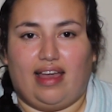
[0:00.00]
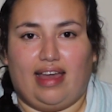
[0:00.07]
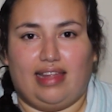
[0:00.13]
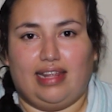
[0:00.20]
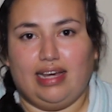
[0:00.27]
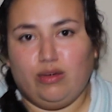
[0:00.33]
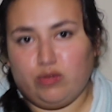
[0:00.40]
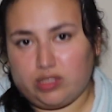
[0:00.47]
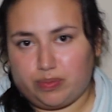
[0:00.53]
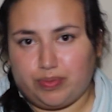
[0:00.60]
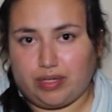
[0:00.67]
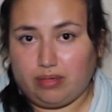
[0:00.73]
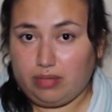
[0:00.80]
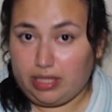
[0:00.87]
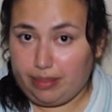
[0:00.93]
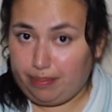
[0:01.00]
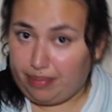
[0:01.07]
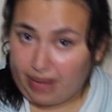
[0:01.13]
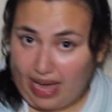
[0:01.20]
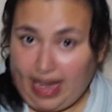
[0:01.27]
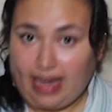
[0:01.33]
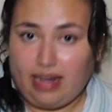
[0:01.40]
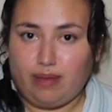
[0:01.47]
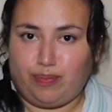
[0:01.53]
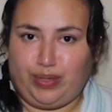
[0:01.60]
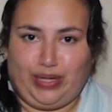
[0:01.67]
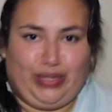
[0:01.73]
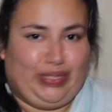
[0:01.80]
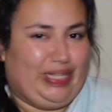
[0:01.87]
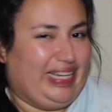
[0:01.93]
And that was probably bad
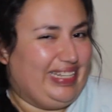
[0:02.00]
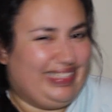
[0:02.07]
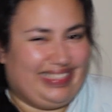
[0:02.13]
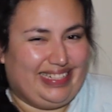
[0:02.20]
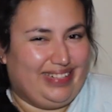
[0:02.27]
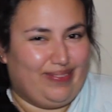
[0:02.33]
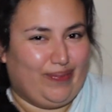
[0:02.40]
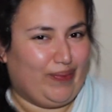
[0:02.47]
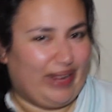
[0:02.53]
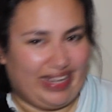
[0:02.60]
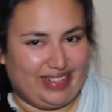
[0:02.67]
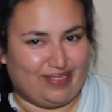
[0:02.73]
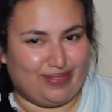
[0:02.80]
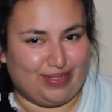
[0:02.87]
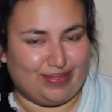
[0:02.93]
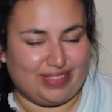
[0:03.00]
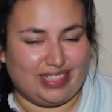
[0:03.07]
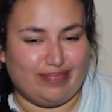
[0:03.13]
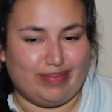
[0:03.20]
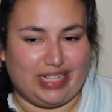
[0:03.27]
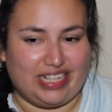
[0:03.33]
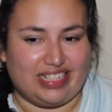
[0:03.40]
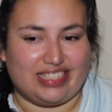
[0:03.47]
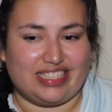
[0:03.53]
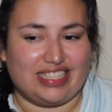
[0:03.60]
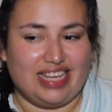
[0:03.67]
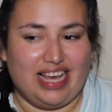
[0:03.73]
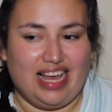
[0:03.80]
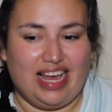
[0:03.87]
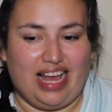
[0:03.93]
because I didn't wait 15 minutes.
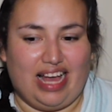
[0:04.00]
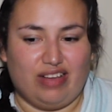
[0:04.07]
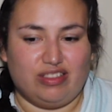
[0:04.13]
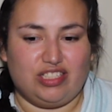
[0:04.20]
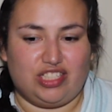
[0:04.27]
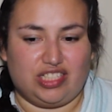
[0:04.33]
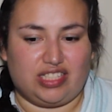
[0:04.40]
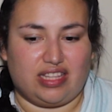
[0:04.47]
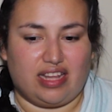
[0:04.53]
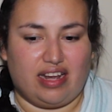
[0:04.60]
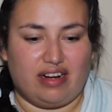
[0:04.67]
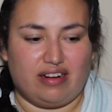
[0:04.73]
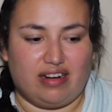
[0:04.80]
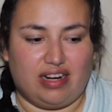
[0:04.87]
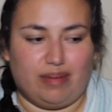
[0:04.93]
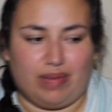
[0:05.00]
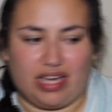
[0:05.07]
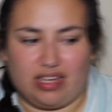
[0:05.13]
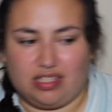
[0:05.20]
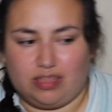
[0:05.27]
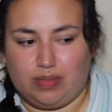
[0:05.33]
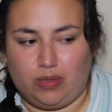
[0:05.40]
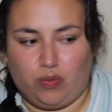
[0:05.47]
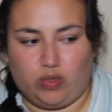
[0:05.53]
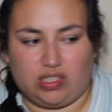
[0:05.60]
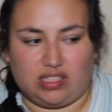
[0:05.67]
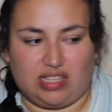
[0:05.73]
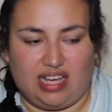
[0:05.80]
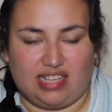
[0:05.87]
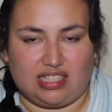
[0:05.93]
I was just there, and my husband
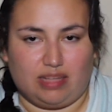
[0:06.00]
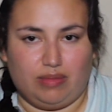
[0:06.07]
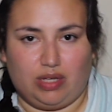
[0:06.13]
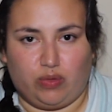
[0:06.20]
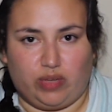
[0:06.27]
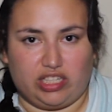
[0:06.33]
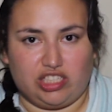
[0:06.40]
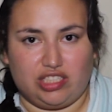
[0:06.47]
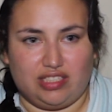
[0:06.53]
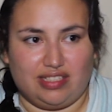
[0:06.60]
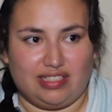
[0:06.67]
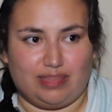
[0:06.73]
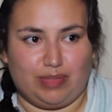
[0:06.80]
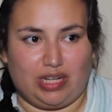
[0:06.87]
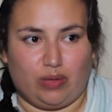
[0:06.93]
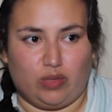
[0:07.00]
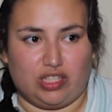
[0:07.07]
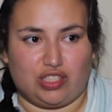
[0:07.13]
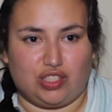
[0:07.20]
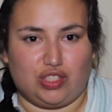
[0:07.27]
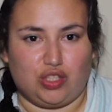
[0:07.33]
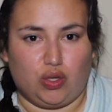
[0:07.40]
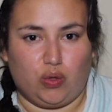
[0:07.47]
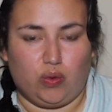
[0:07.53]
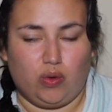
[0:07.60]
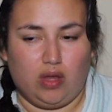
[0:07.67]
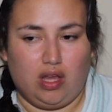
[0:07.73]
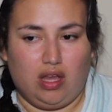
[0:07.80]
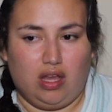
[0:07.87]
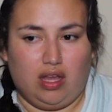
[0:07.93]
was asking me questions, but I was so,
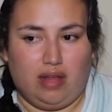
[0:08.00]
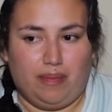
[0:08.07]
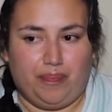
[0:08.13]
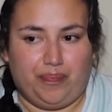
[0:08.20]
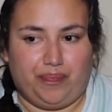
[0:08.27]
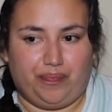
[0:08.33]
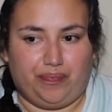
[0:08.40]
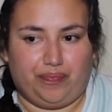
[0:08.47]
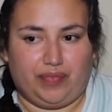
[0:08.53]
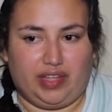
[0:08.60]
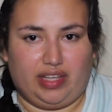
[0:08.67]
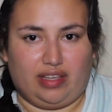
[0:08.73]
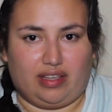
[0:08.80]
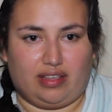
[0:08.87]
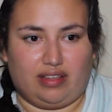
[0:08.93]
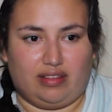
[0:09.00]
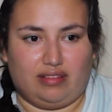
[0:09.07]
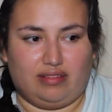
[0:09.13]
like,